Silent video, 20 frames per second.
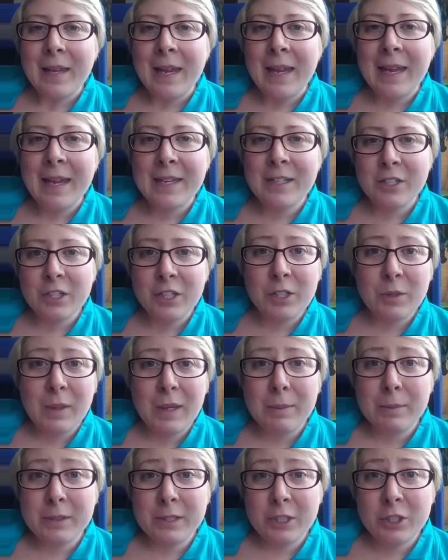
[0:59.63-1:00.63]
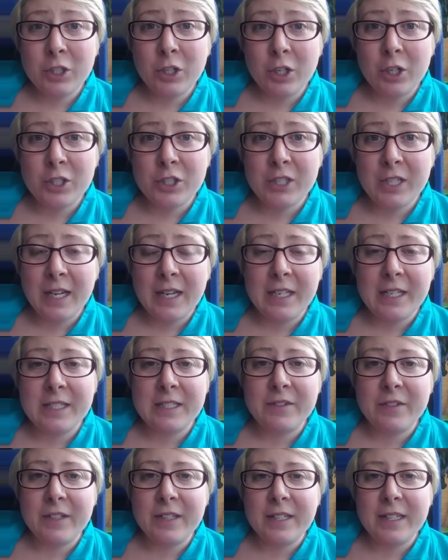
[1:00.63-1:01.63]
And are you able to charge
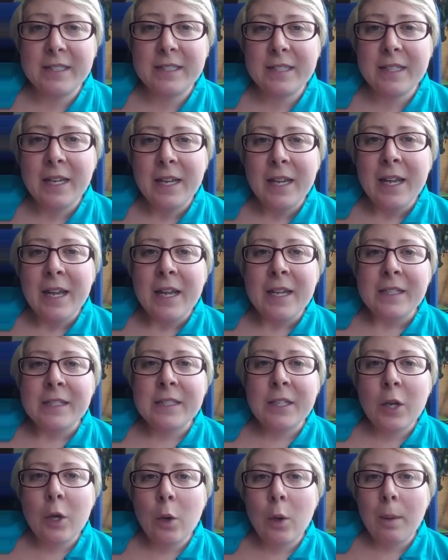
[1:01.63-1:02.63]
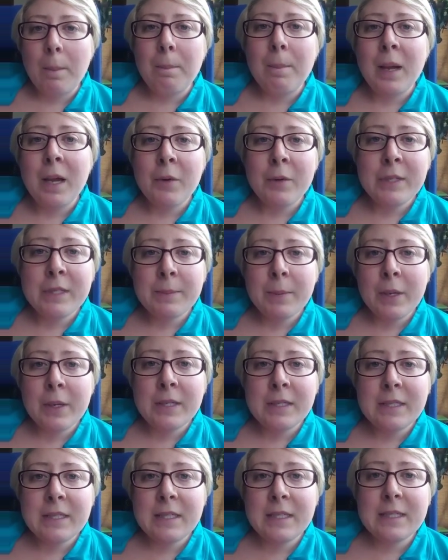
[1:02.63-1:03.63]
tenants for this? So, my
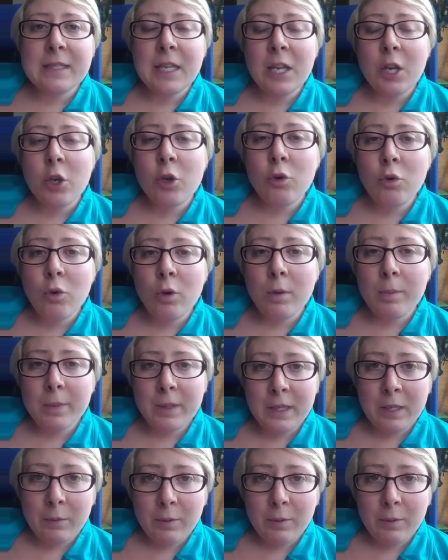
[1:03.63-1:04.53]
response is normally